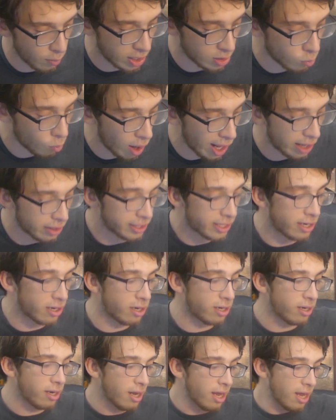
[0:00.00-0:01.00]
went a while
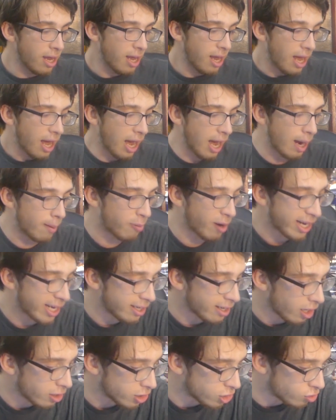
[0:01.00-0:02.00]
here,
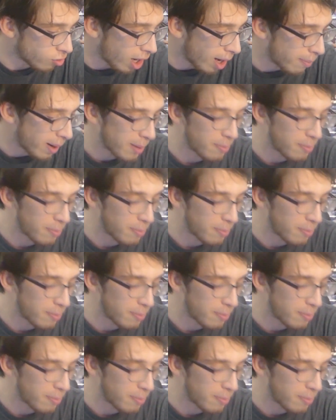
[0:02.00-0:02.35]
breaking down the draw.